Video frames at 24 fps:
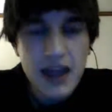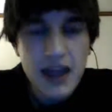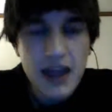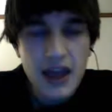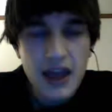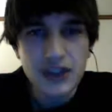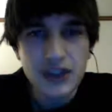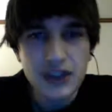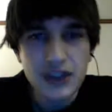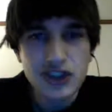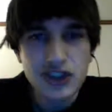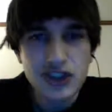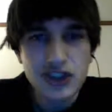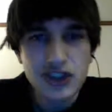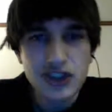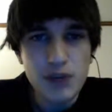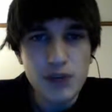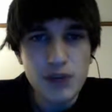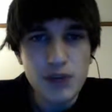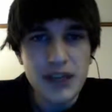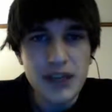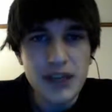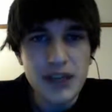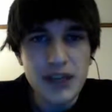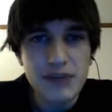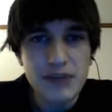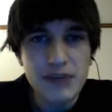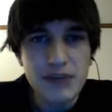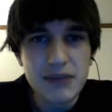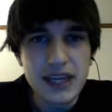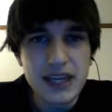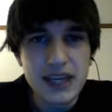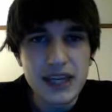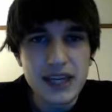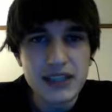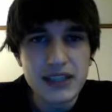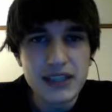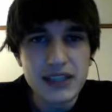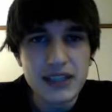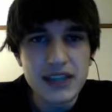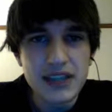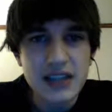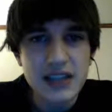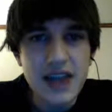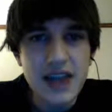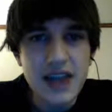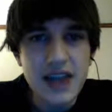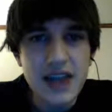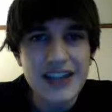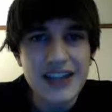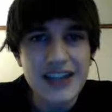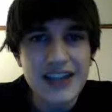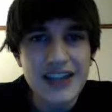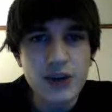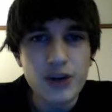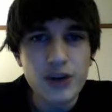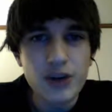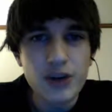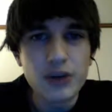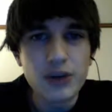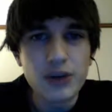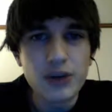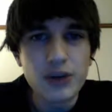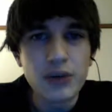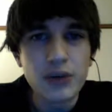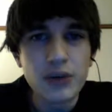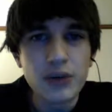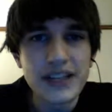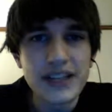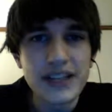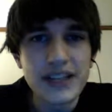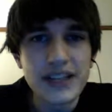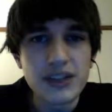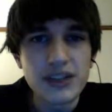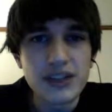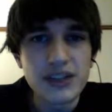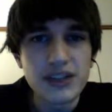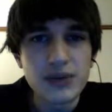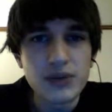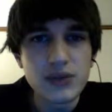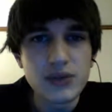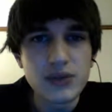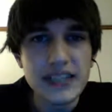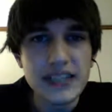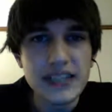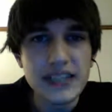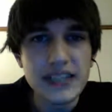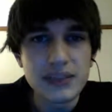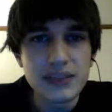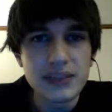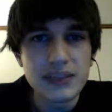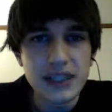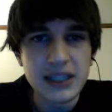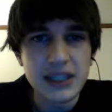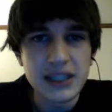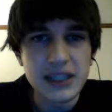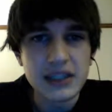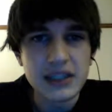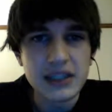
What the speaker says: they're stupid because they don't read the New Testament.